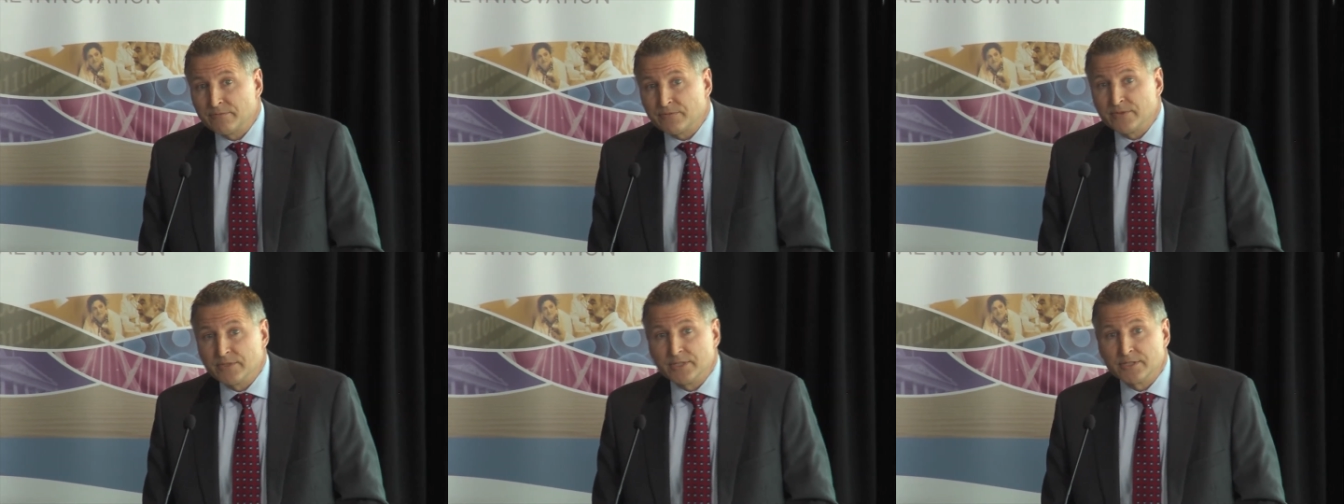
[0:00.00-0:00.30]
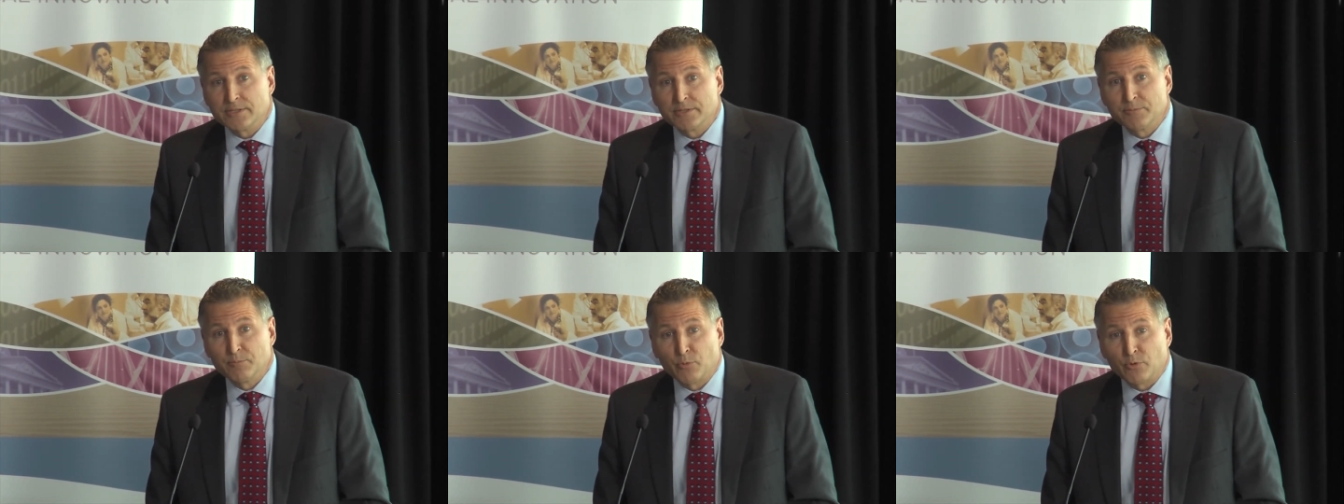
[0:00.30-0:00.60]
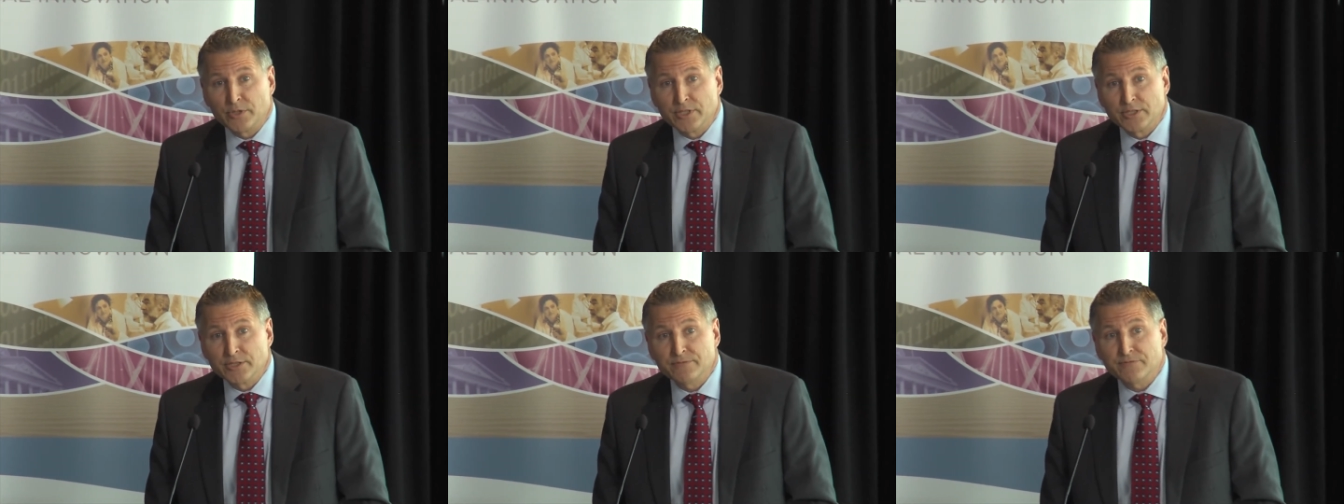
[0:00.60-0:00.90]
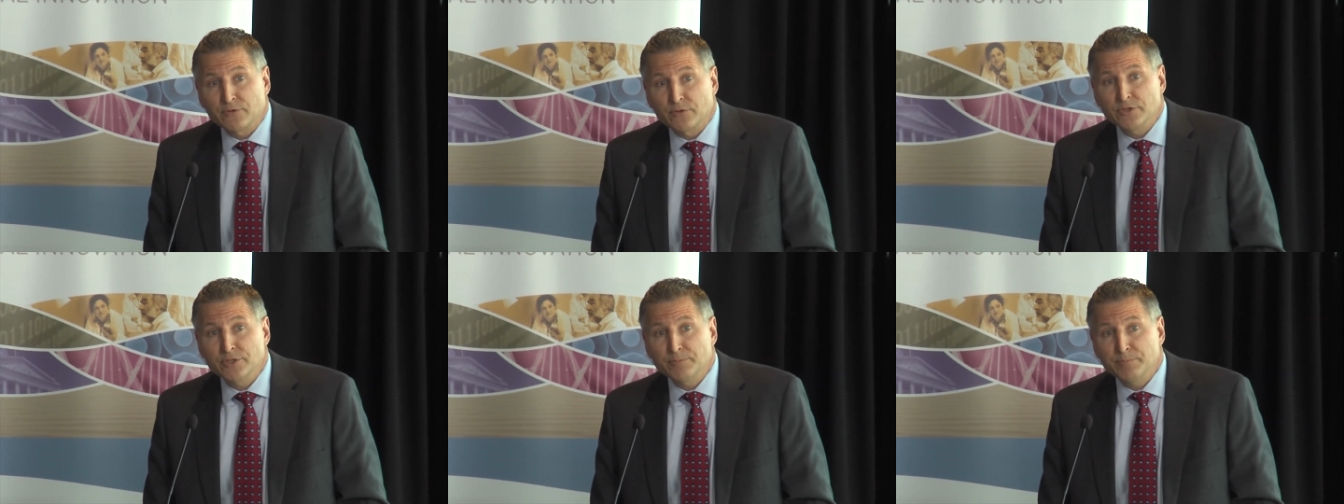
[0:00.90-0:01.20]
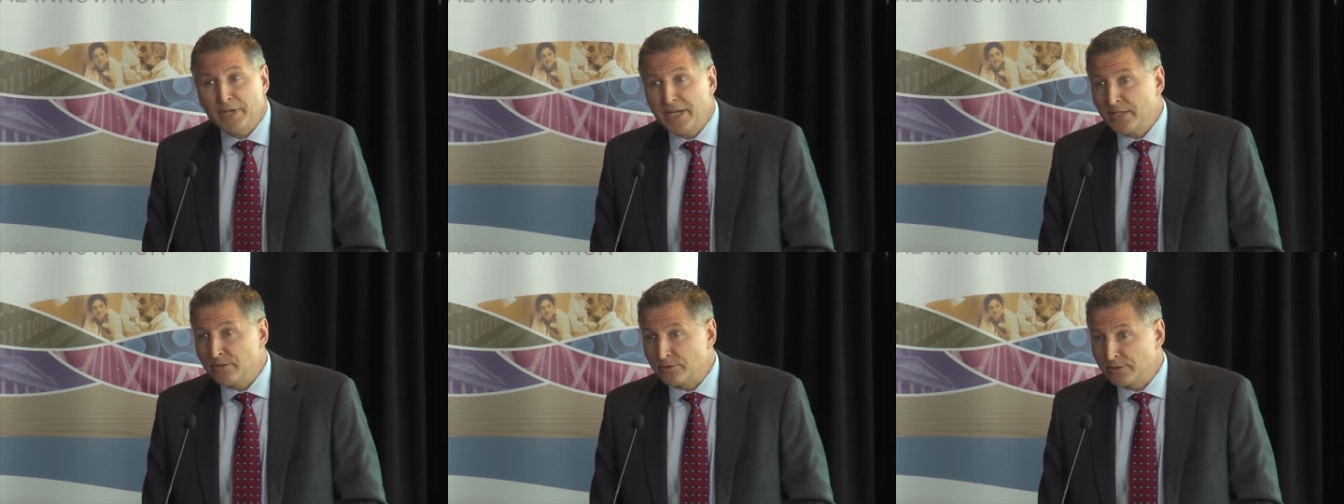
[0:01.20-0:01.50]
for this morning's first
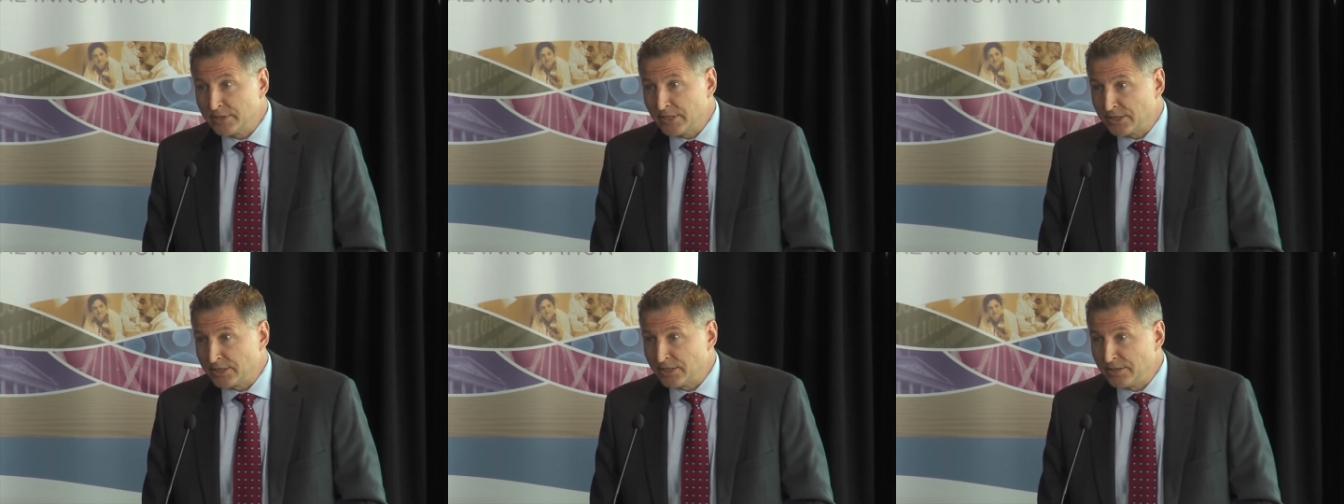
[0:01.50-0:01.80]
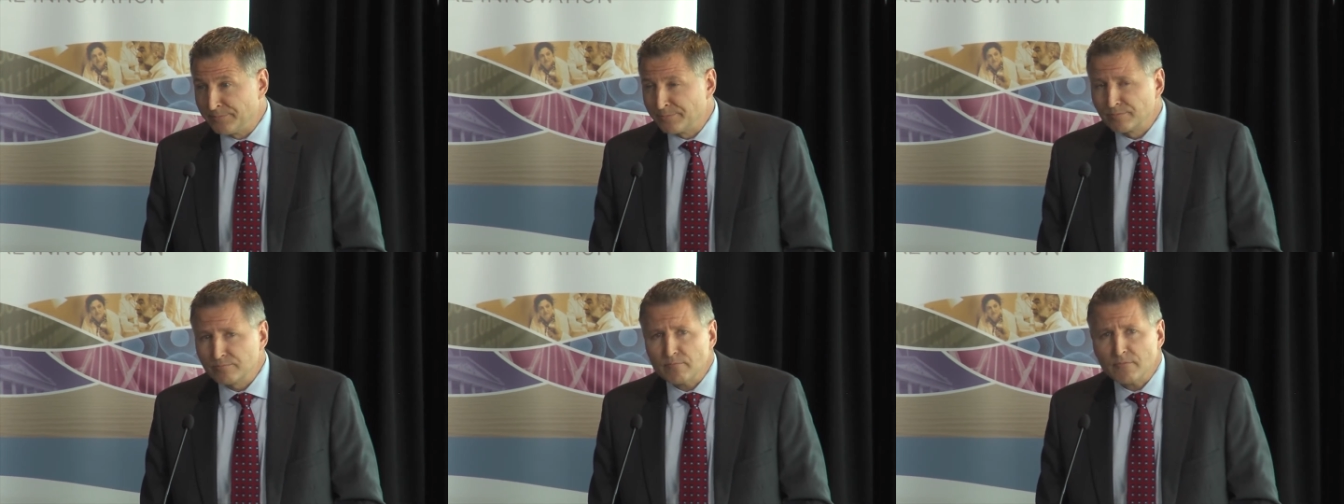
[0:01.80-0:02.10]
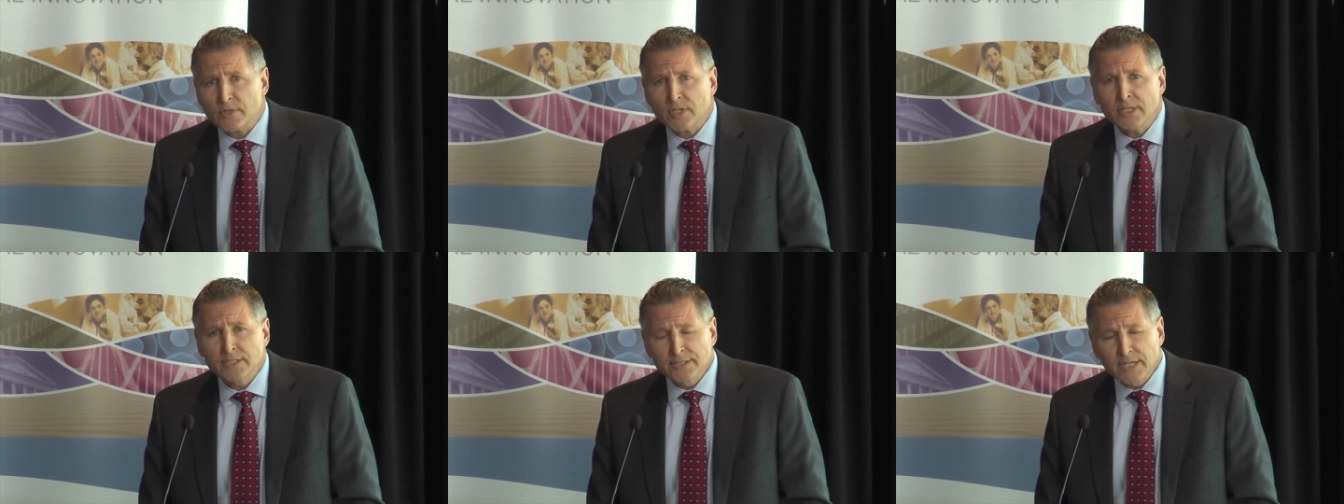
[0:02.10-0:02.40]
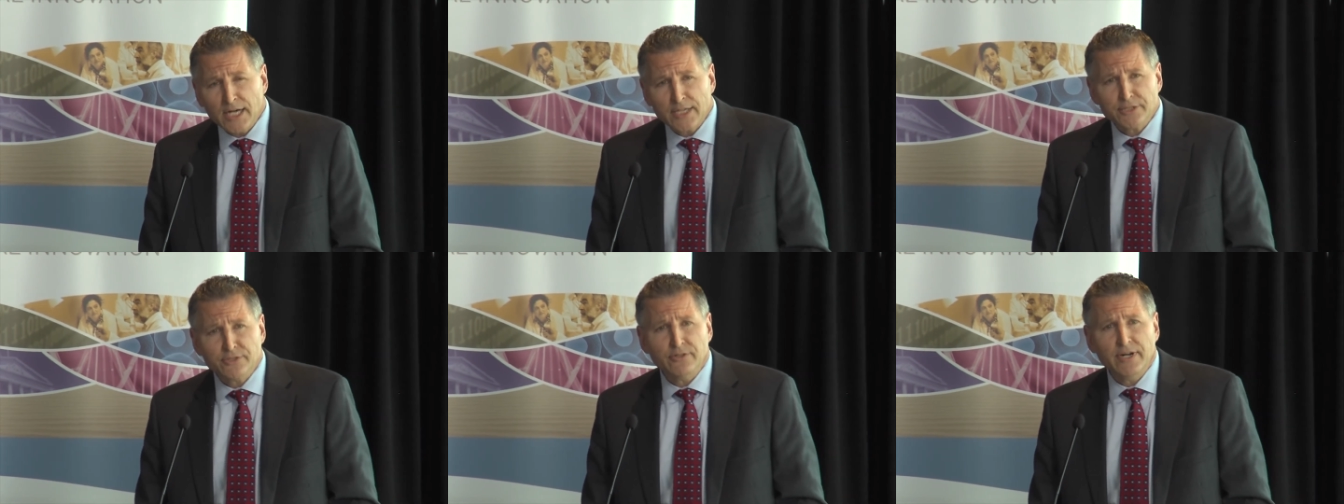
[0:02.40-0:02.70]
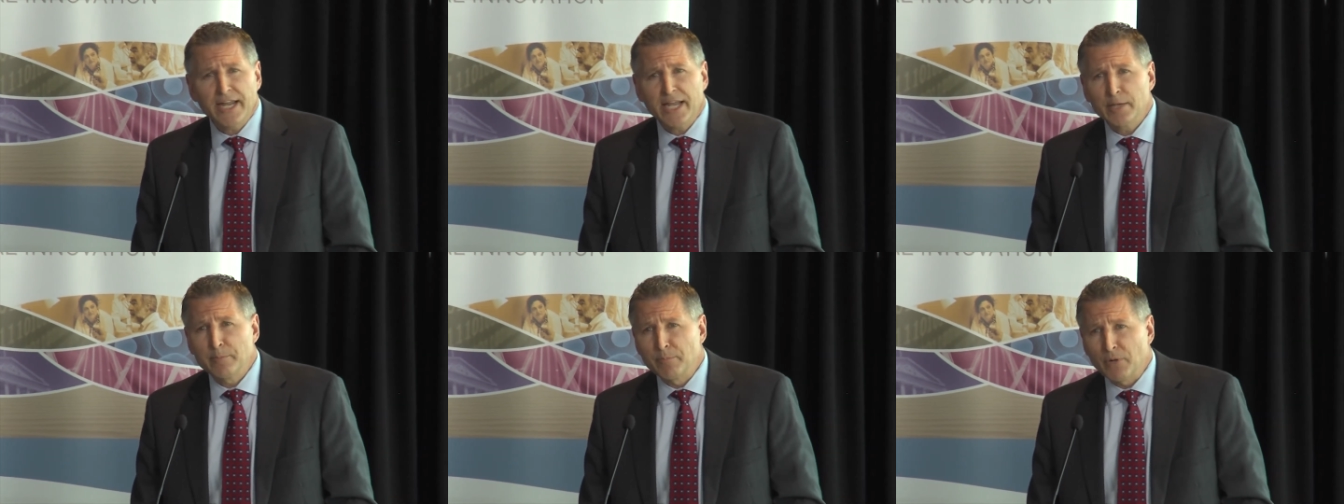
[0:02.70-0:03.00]
panel session, Dr.
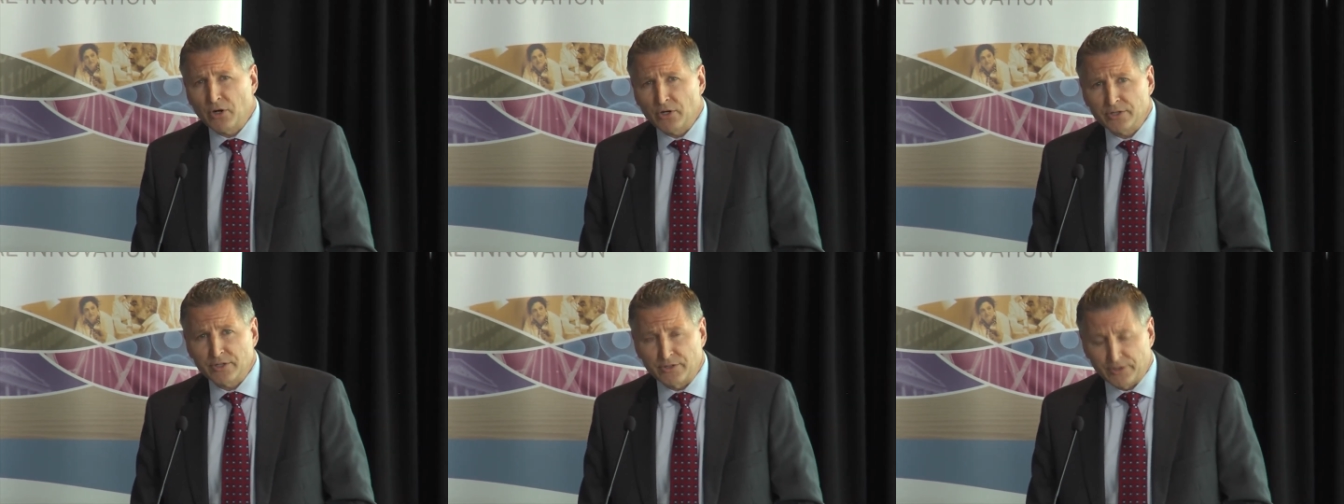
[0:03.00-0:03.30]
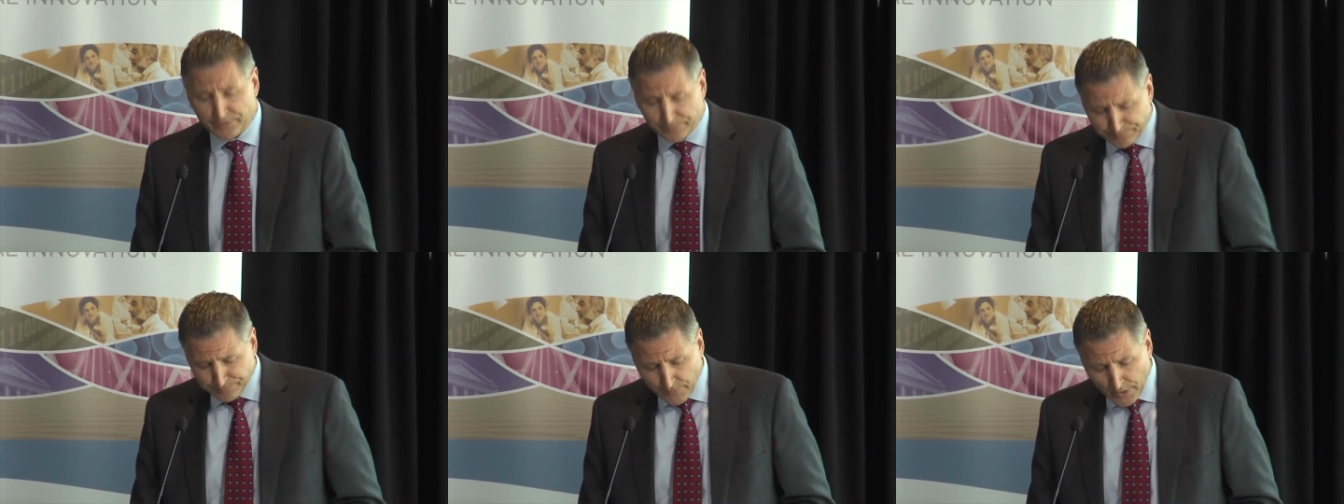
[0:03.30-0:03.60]
Ann Barker.